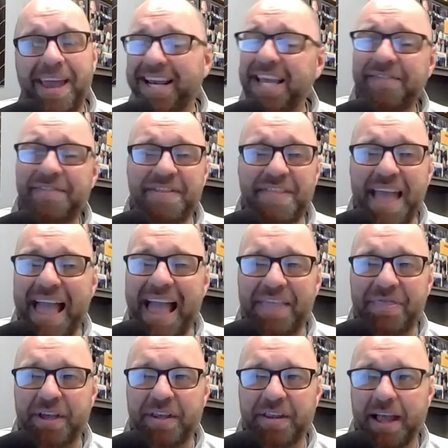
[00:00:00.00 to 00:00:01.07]
And even that,
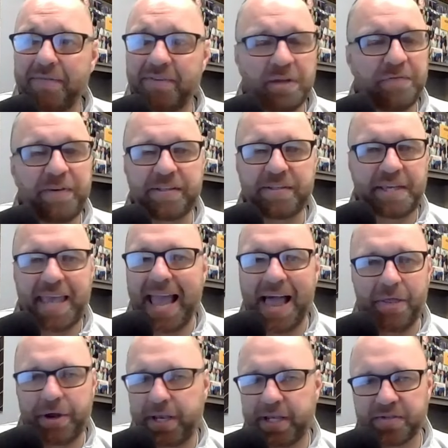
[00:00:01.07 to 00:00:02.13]
the level of
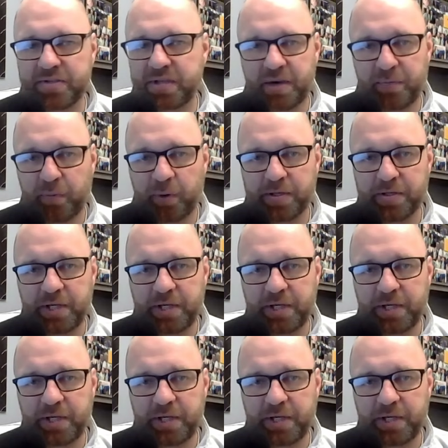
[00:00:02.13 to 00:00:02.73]
physicality is different.